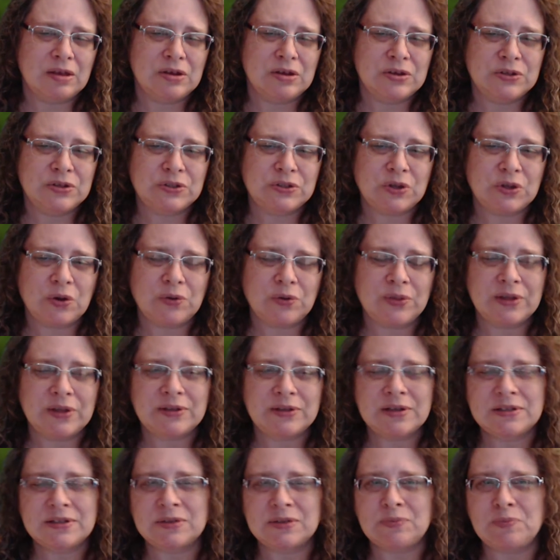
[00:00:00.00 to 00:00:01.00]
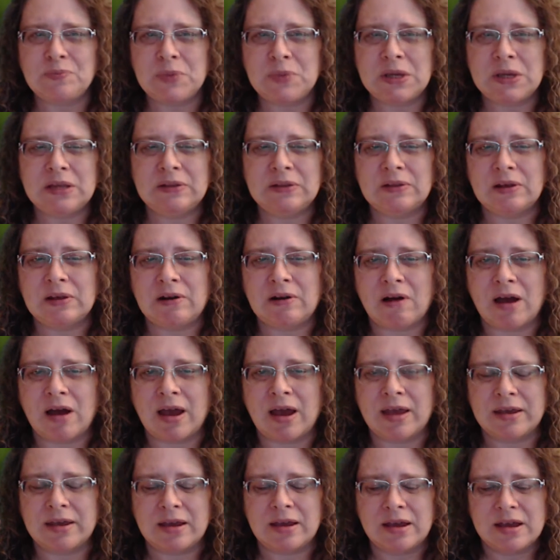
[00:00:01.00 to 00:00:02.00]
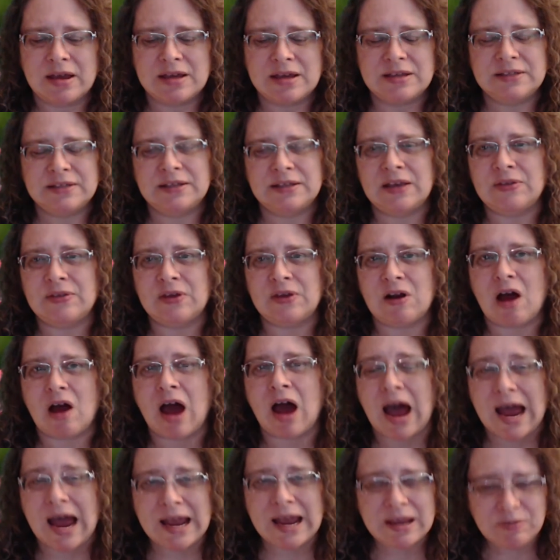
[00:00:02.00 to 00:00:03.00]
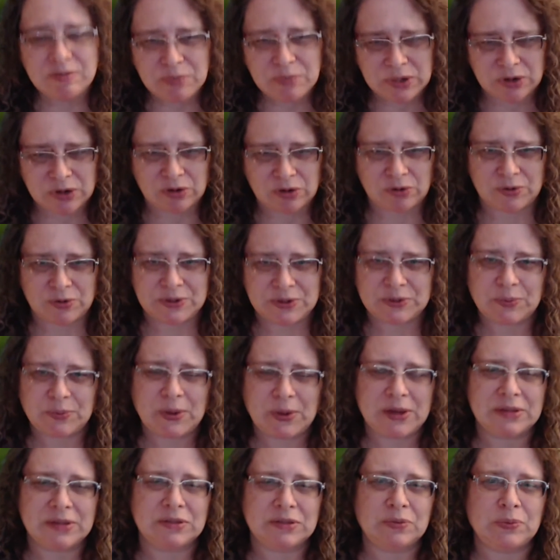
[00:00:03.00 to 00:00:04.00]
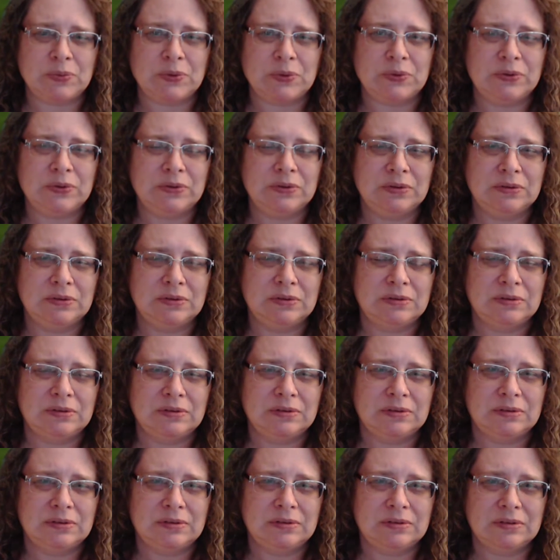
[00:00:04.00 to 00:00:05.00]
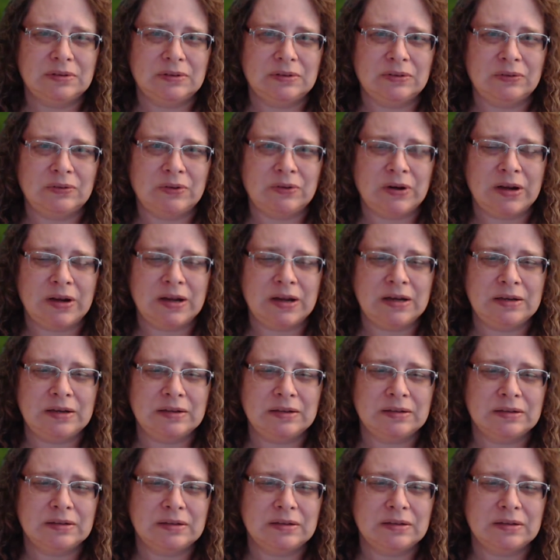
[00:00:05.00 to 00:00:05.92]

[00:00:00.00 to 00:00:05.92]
So that doesn't mean that I say that I'm irresponsible, right?